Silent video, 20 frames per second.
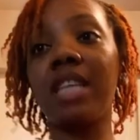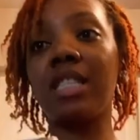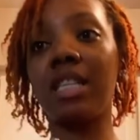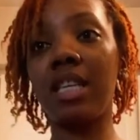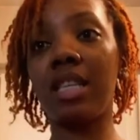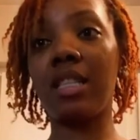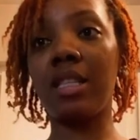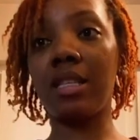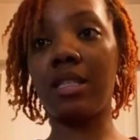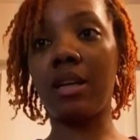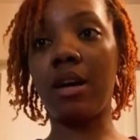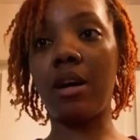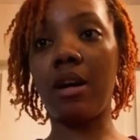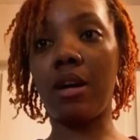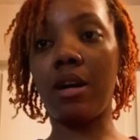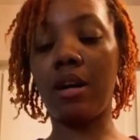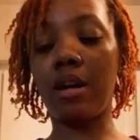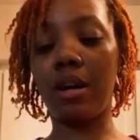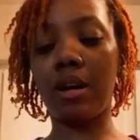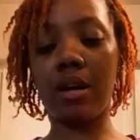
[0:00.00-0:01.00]
had to get this
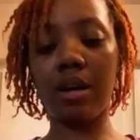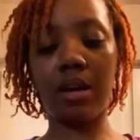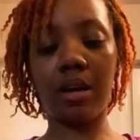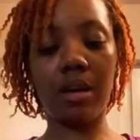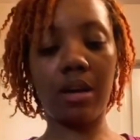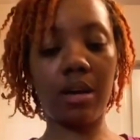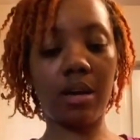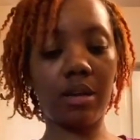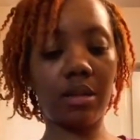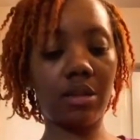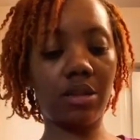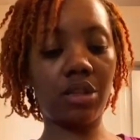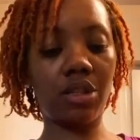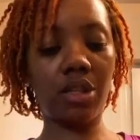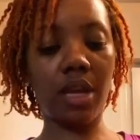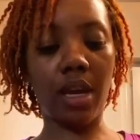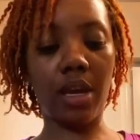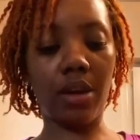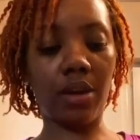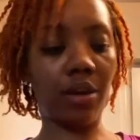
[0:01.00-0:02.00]

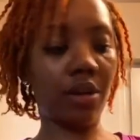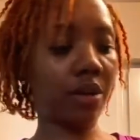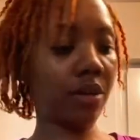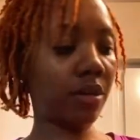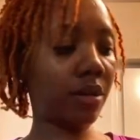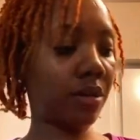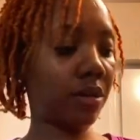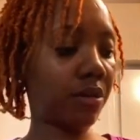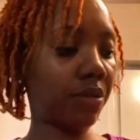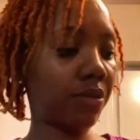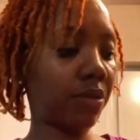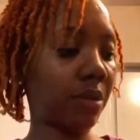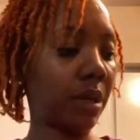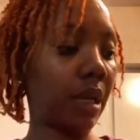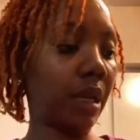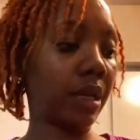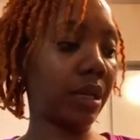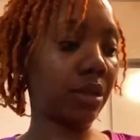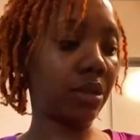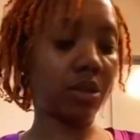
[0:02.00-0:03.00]
shaker from the
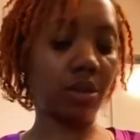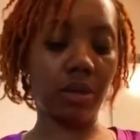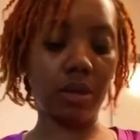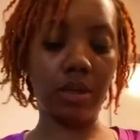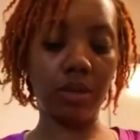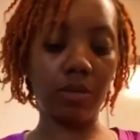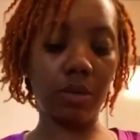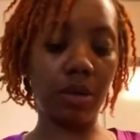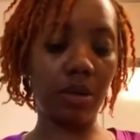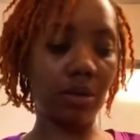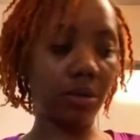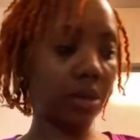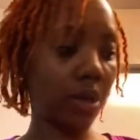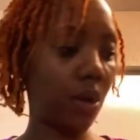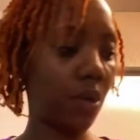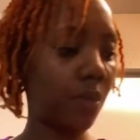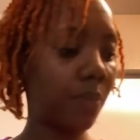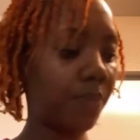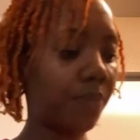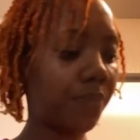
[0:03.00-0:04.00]
liquor store as well.
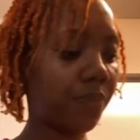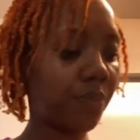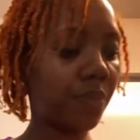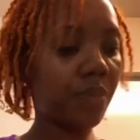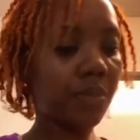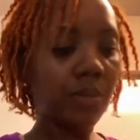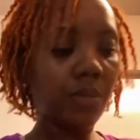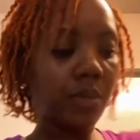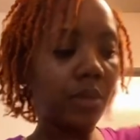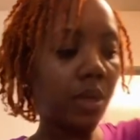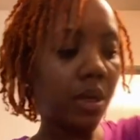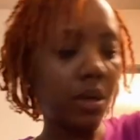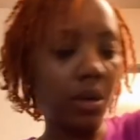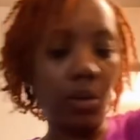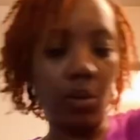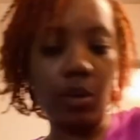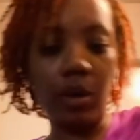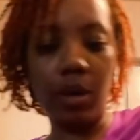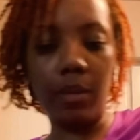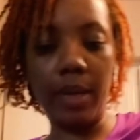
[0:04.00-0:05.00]
So
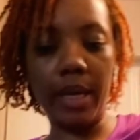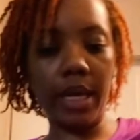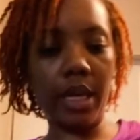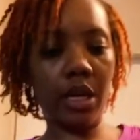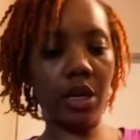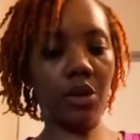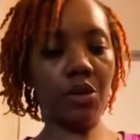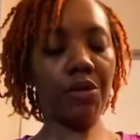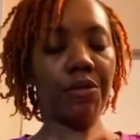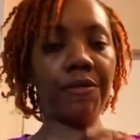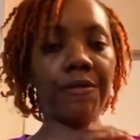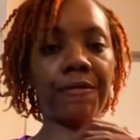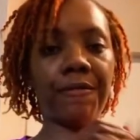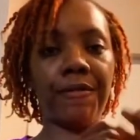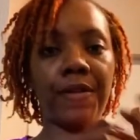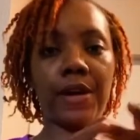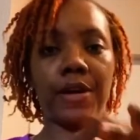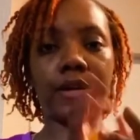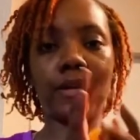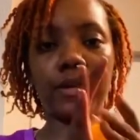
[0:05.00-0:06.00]
what we gotta do
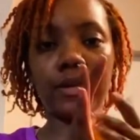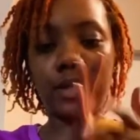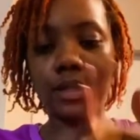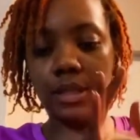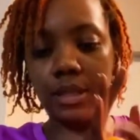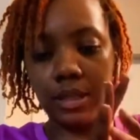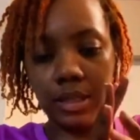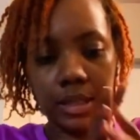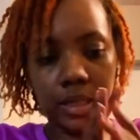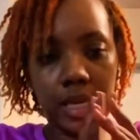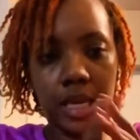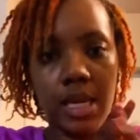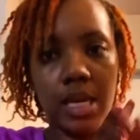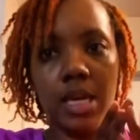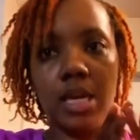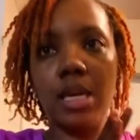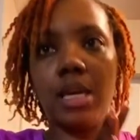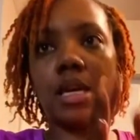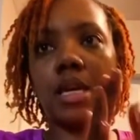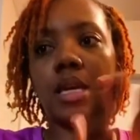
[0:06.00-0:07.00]
first
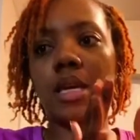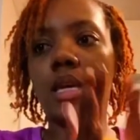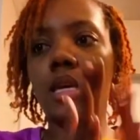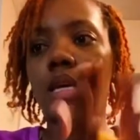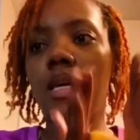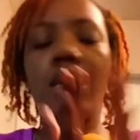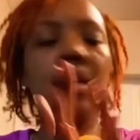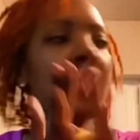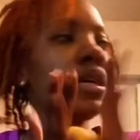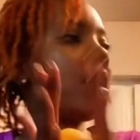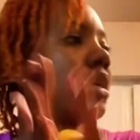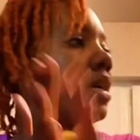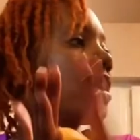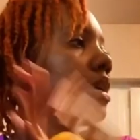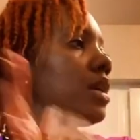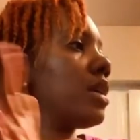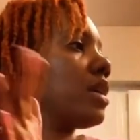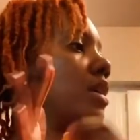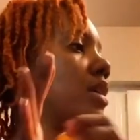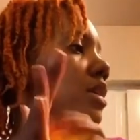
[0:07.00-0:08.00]

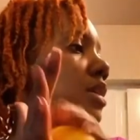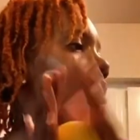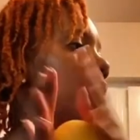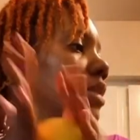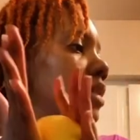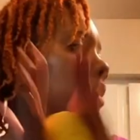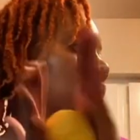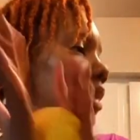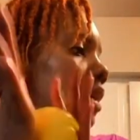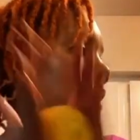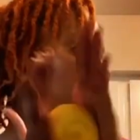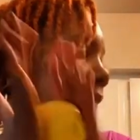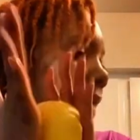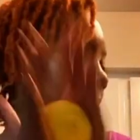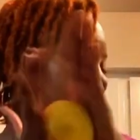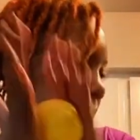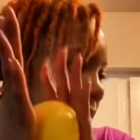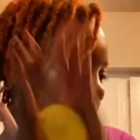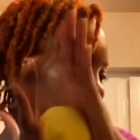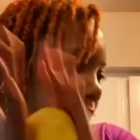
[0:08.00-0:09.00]
is
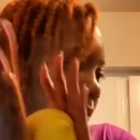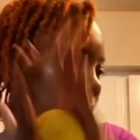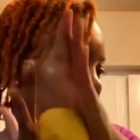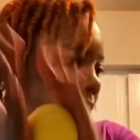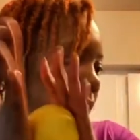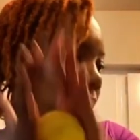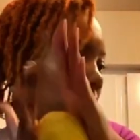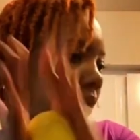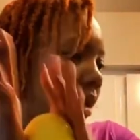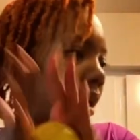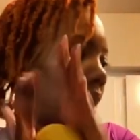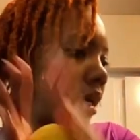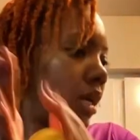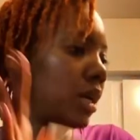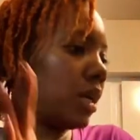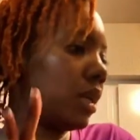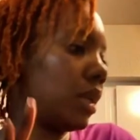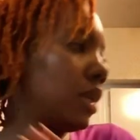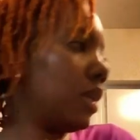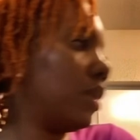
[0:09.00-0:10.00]

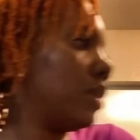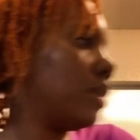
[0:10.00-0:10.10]
cut the